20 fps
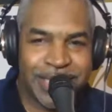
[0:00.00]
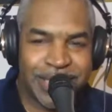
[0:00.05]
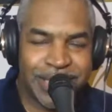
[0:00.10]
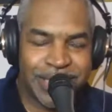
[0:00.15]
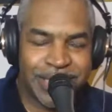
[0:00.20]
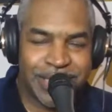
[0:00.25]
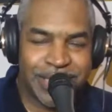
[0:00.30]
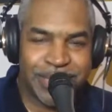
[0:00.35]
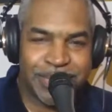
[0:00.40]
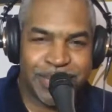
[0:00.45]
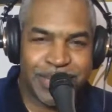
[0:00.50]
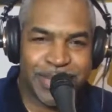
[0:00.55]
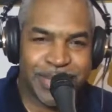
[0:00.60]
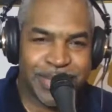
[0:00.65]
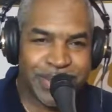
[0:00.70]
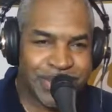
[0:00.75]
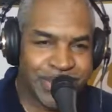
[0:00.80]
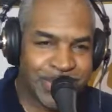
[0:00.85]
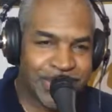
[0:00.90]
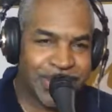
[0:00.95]
This is my
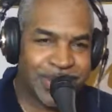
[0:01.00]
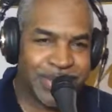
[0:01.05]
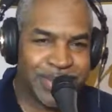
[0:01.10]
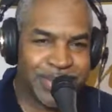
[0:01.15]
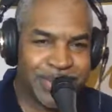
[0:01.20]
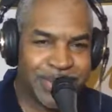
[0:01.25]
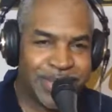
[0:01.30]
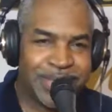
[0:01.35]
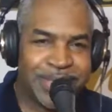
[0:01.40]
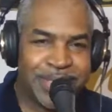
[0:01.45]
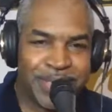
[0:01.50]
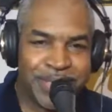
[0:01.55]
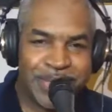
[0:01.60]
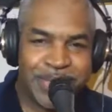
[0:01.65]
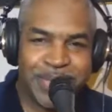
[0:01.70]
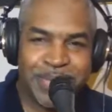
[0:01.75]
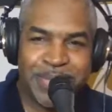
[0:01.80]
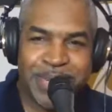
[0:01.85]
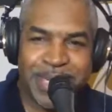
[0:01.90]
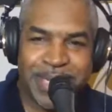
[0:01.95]
old
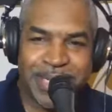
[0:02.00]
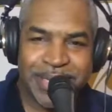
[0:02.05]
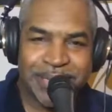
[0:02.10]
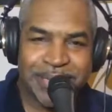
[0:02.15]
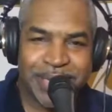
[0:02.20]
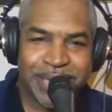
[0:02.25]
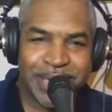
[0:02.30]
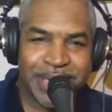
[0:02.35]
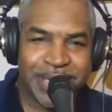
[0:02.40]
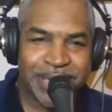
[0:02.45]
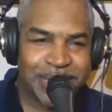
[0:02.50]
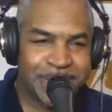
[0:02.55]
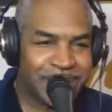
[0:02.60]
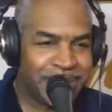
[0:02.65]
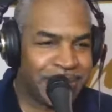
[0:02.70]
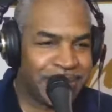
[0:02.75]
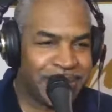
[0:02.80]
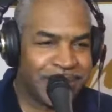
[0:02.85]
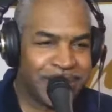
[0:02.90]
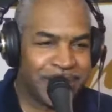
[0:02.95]
schoolmate Lamar,
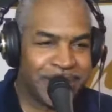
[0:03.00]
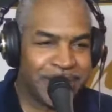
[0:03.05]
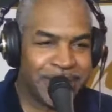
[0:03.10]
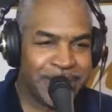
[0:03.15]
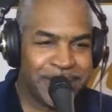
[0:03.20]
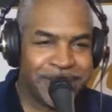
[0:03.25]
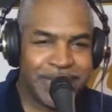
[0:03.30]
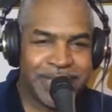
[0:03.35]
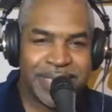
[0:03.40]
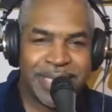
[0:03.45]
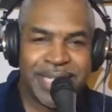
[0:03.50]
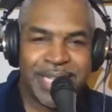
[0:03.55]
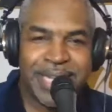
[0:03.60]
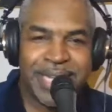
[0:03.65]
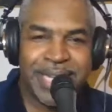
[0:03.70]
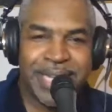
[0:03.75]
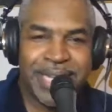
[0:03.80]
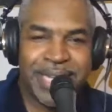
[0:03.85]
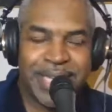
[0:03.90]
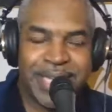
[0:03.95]
plays drums and
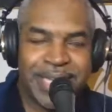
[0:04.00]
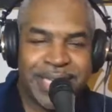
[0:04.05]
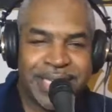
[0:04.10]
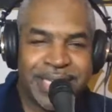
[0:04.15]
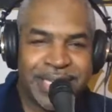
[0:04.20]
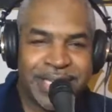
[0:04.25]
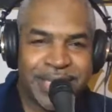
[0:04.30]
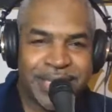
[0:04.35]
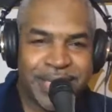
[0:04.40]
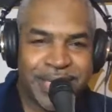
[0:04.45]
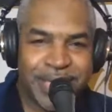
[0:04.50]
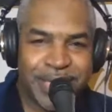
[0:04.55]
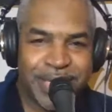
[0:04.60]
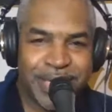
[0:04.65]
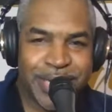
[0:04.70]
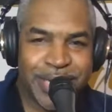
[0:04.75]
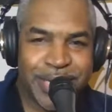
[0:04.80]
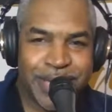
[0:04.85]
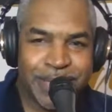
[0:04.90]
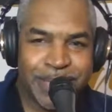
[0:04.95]
does a great
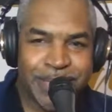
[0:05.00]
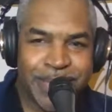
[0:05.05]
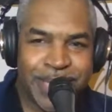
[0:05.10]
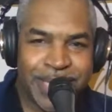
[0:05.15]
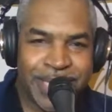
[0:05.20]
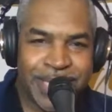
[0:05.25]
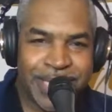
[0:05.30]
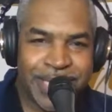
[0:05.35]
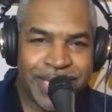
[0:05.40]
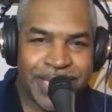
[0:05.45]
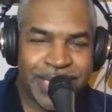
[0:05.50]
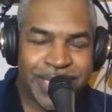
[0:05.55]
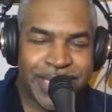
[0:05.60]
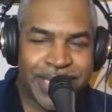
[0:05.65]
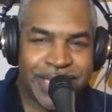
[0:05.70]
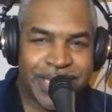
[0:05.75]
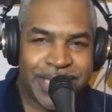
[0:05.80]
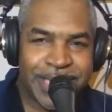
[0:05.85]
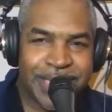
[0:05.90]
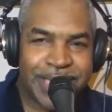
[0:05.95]
job. And
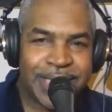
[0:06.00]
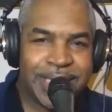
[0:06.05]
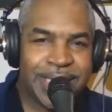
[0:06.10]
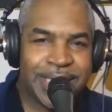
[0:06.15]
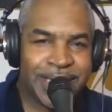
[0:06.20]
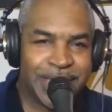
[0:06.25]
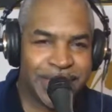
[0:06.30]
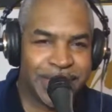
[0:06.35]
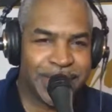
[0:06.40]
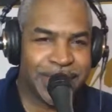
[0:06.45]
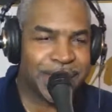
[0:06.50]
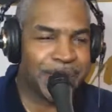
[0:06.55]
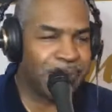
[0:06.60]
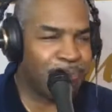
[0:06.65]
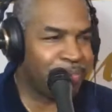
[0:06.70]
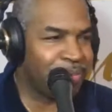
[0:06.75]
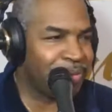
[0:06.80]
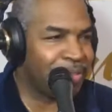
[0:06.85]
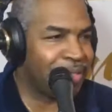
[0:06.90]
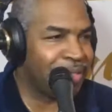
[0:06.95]
he's
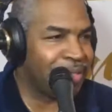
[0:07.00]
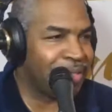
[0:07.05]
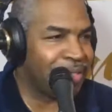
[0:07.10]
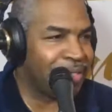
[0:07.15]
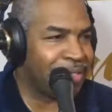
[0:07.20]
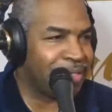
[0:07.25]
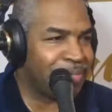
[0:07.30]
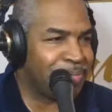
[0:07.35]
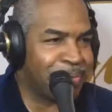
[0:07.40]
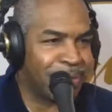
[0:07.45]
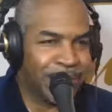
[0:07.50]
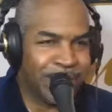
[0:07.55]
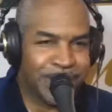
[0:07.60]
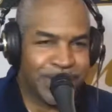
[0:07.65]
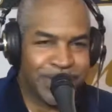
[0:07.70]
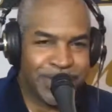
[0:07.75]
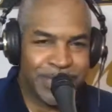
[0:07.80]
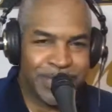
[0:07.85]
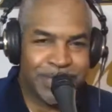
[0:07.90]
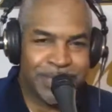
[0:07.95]
been through
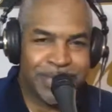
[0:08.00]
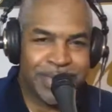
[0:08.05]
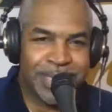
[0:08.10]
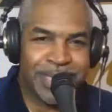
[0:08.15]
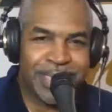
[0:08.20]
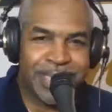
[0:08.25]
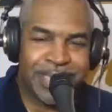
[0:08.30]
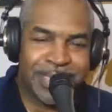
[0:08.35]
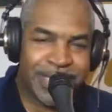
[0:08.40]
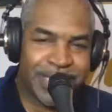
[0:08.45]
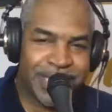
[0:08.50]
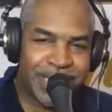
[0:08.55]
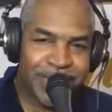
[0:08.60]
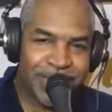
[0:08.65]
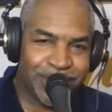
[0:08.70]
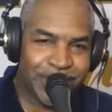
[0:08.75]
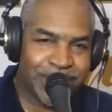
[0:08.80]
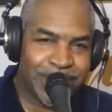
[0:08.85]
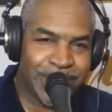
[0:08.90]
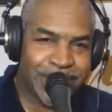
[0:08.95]
a little bit
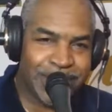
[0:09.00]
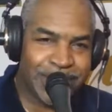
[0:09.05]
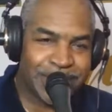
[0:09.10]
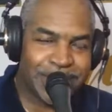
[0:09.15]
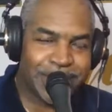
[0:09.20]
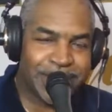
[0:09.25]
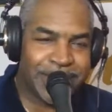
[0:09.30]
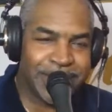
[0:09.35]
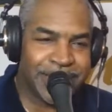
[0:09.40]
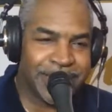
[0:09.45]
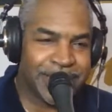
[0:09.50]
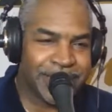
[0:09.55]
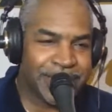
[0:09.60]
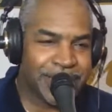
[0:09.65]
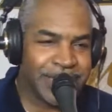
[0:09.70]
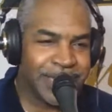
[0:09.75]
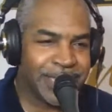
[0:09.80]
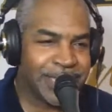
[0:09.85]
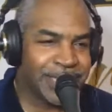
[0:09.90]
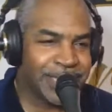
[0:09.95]
health-wise, but he's
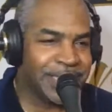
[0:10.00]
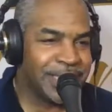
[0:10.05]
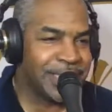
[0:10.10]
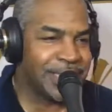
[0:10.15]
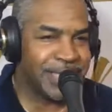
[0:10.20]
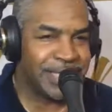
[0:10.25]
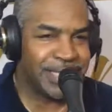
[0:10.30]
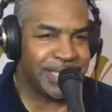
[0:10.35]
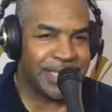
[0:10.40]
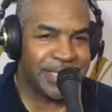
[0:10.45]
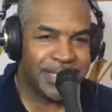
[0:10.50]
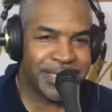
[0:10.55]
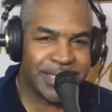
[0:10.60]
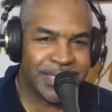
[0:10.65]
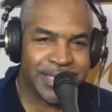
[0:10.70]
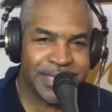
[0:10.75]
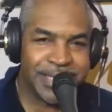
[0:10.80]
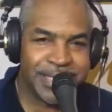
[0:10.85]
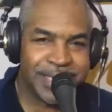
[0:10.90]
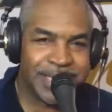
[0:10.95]
on the
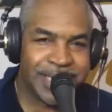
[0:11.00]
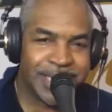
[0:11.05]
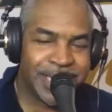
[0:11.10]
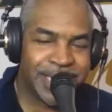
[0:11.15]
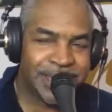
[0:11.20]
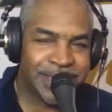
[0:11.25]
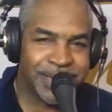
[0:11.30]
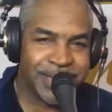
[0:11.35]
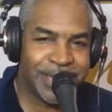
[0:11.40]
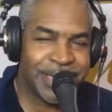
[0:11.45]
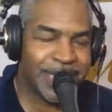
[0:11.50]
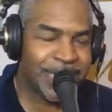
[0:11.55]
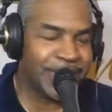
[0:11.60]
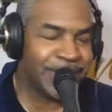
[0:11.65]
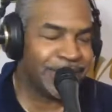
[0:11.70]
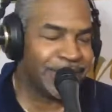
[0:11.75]
good side of it now.